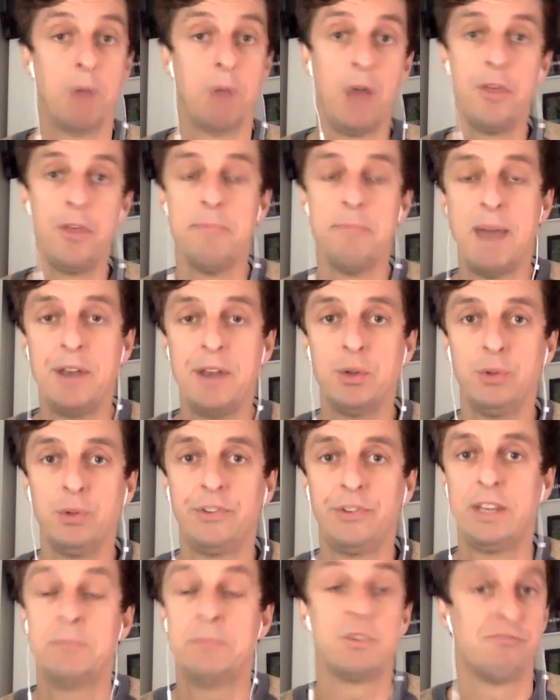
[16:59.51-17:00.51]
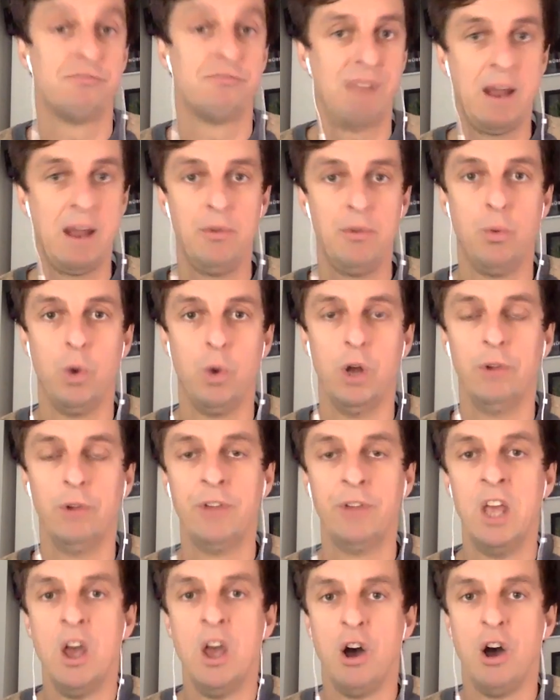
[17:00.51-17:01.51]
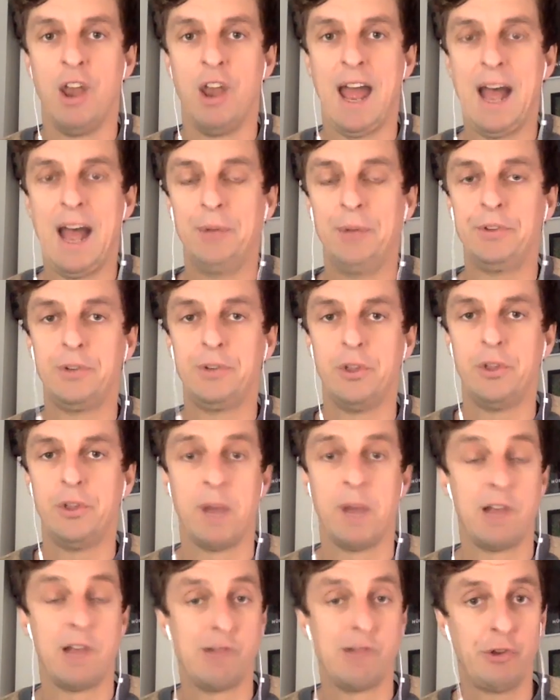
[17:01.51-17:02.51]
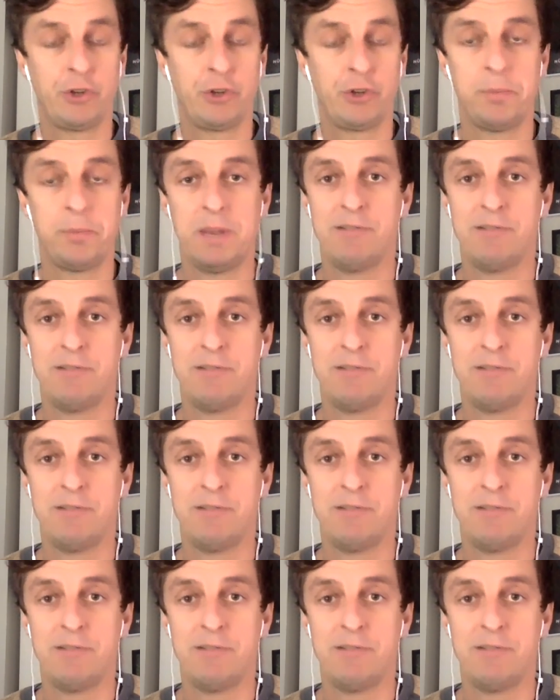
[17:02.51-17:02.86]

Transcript: other medical teams around the world on how to do the microscopy